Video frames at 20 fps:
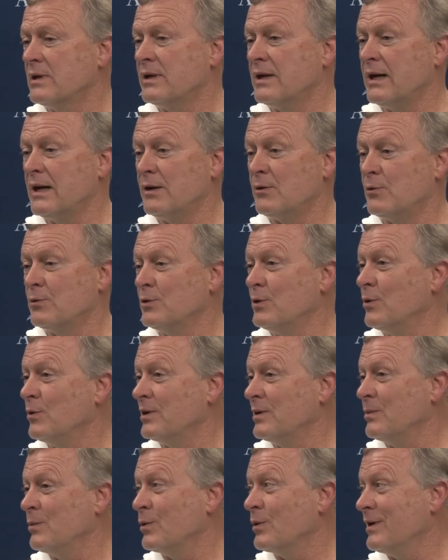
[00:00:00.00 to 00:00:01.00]
And I don't know
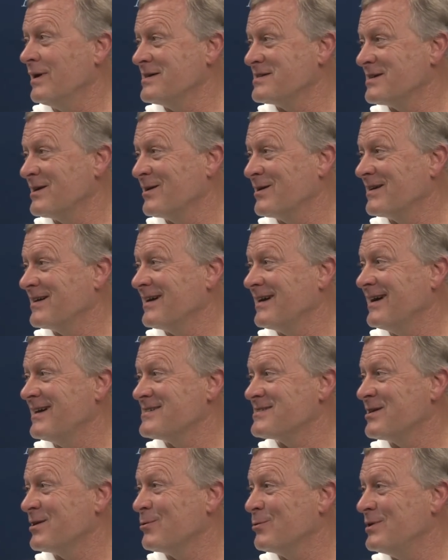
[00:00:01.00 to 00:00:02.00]
anymore as
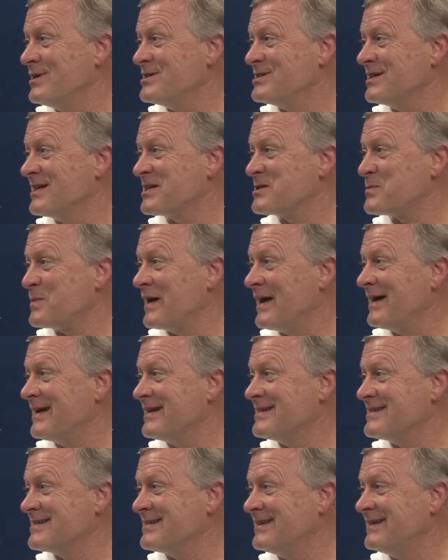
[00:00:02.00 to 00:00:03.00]
our region
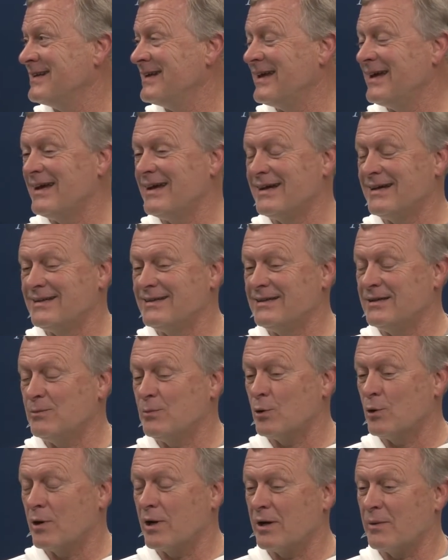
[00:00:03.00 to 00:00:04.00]
expands and
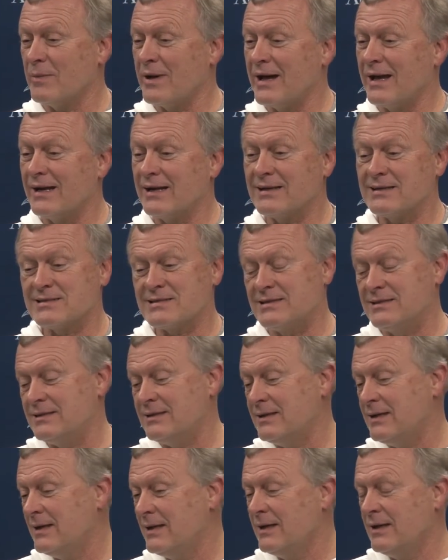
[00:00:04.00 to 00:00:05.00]
more automatics
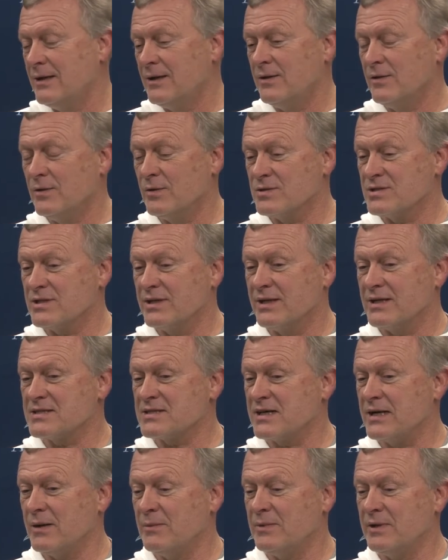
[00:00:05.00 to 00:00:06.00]
and those things
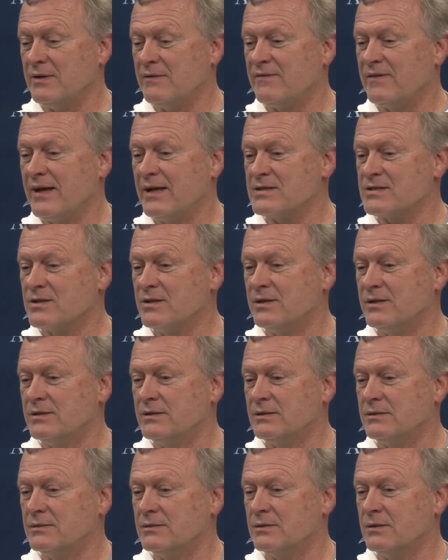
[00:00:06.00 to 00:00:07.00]
coming, if that's
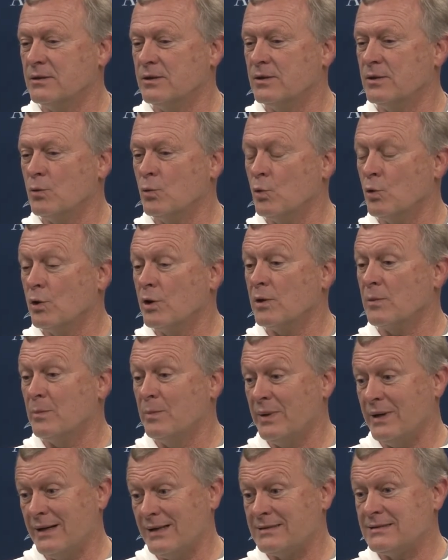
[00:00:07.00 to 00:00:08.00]
gonna work.
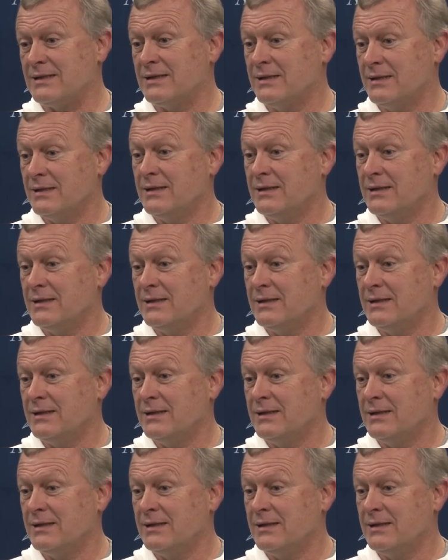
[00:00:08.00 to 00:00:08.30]
But